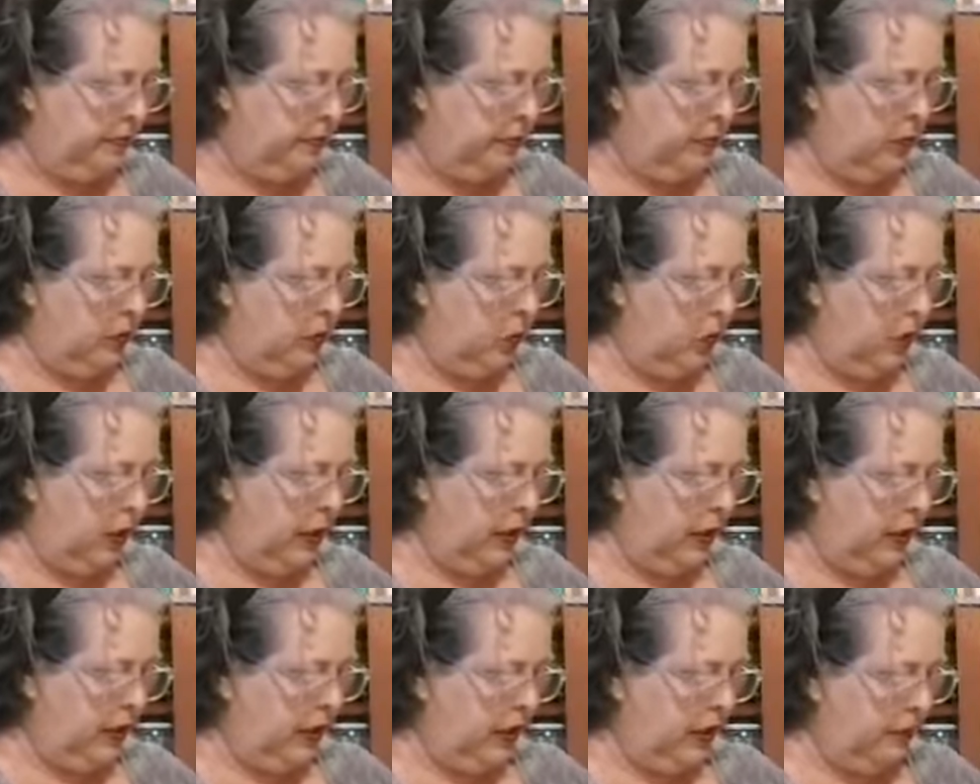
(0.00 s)
or
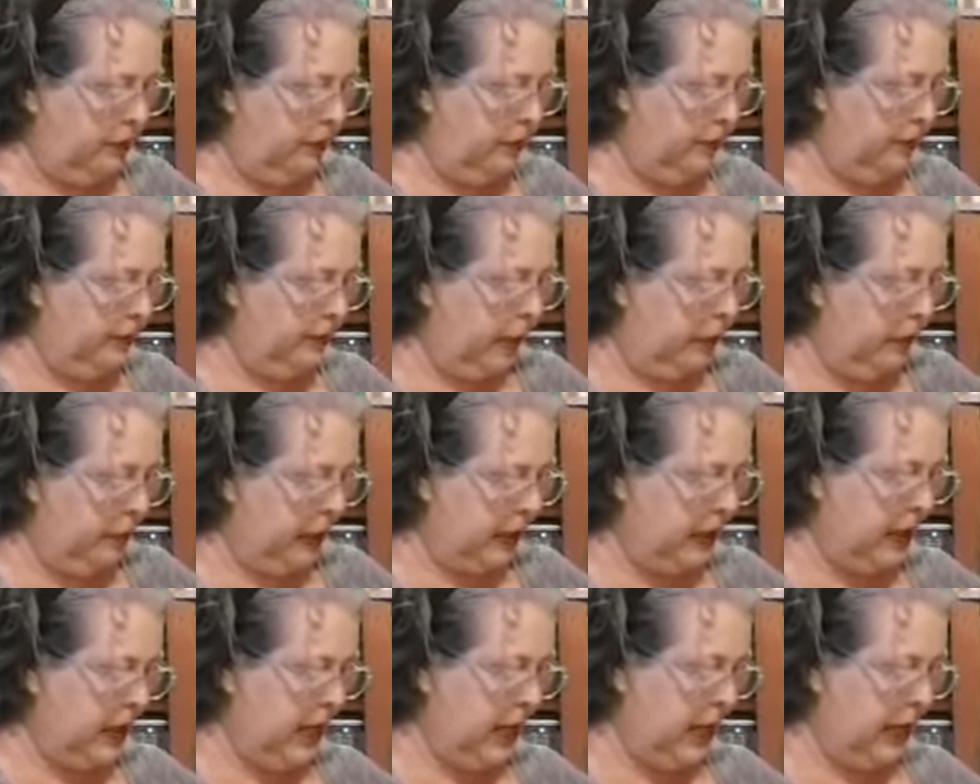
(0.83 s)
a
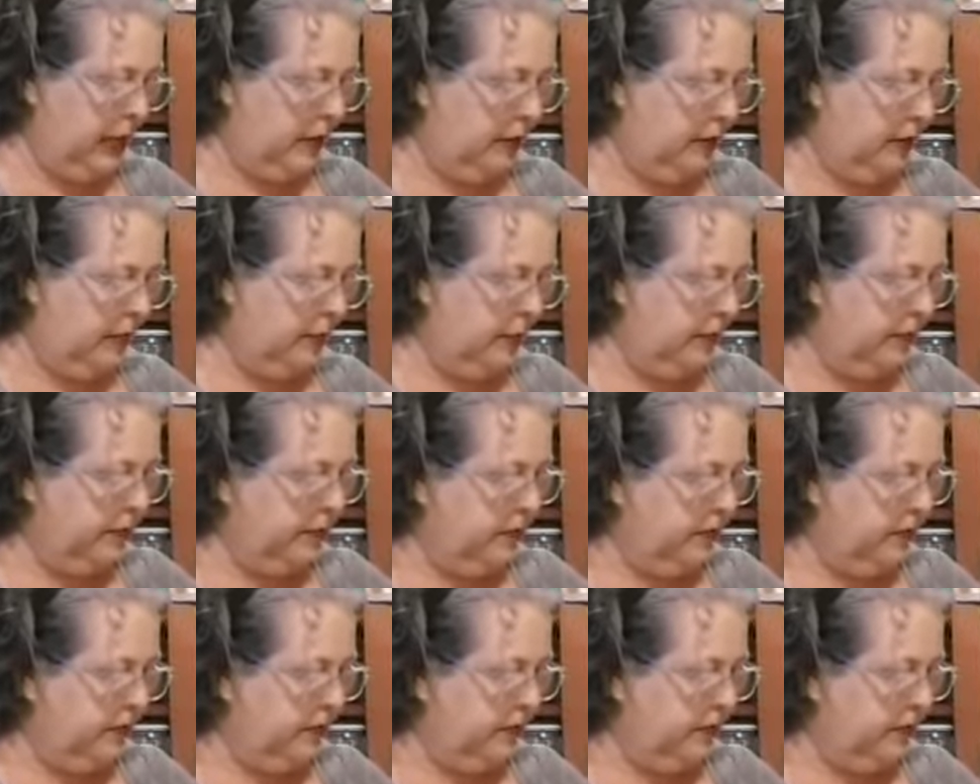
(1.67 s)
pâté. Let